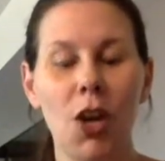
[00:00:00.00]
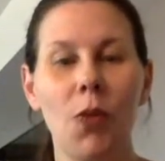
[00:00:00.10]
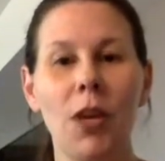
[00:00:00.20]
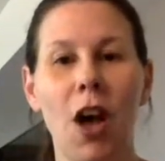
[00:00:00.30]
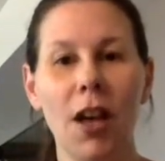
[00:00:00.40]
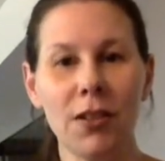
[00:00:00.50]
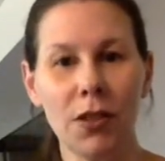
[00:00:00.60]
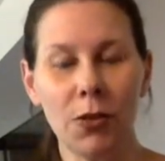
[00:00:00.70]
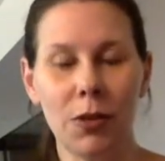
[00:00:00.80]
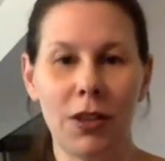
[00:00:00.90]
We
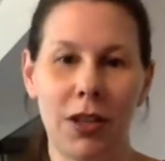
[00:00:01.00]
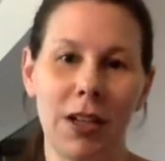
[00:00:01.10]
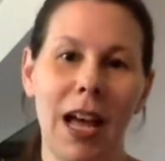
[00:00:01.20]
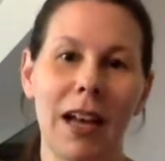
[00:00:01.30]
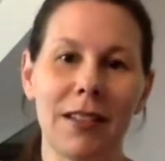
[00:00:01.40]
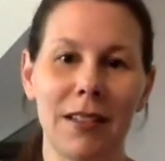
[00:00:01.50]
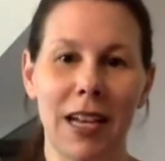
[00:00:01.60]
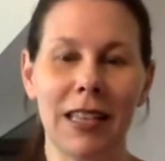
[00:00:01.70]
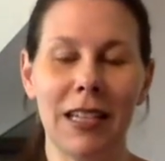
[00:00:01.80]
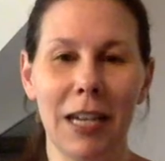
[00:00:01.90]
also will learn how to
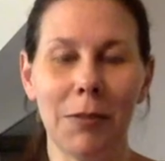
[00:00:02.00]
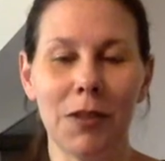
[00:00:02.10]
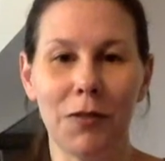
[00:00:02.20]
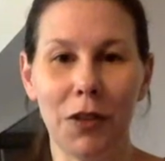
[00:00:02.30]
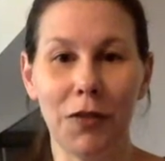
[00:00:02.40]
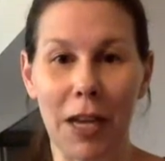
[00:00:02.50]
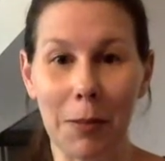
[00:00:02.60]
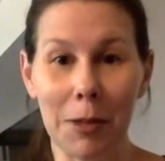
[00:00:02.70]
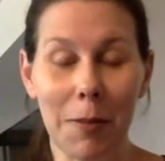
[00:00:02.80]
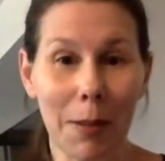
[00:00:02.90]
sign the names of your
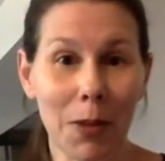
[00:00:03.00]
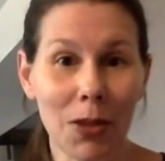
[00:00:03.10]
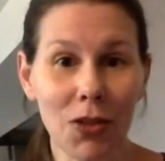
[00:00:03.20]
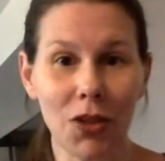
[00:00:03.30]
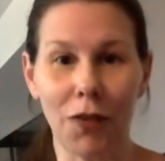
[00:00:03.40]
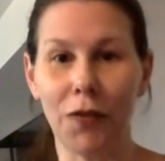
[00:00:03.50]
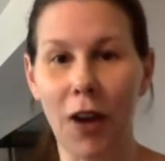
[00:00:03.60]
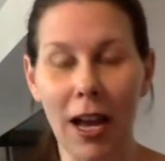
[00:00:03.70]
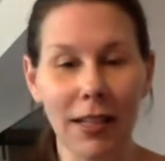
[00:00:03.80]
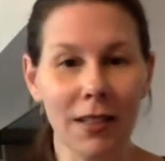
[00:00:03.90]
family members, your
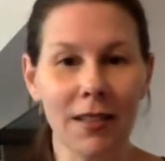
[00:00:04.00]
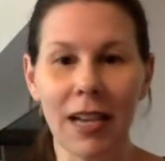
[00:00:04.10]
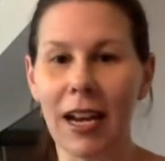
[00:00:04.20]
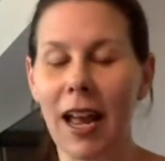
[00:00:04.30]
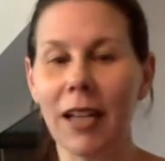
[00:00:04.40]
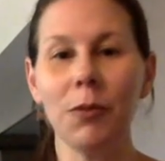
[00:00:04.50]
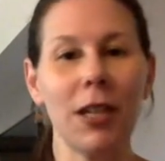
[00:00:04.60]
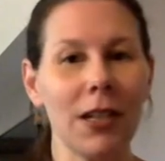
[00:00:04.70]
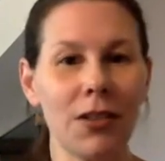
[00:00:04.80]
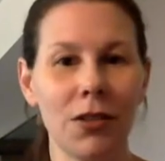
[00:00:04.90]
friends, and anyone
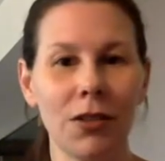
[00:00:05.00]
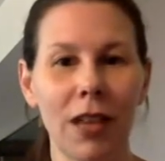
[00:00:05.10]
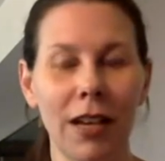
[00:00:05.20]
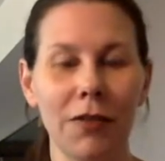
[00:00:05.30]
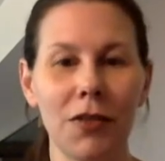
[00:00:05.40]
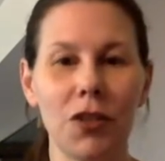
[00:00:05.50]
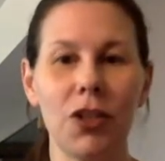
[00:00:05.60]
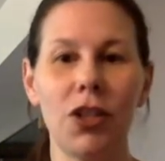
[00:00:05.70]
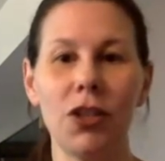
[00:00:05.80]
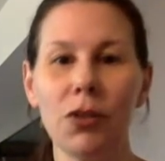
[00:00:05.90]
else in your life so
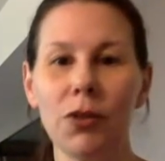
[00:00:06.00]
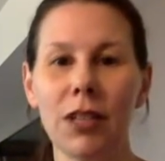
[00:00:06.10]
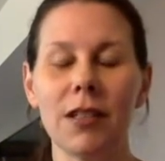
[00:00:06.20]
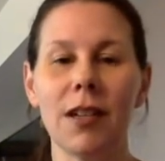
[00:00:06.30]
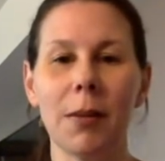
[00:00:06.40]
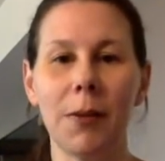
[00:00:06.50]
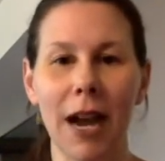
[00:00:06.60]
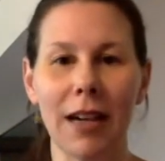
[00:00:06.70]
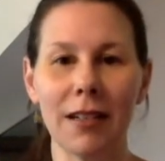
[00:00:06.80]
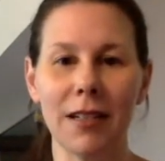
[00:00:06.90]
that you can start
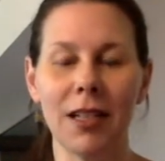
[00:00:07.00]
practicing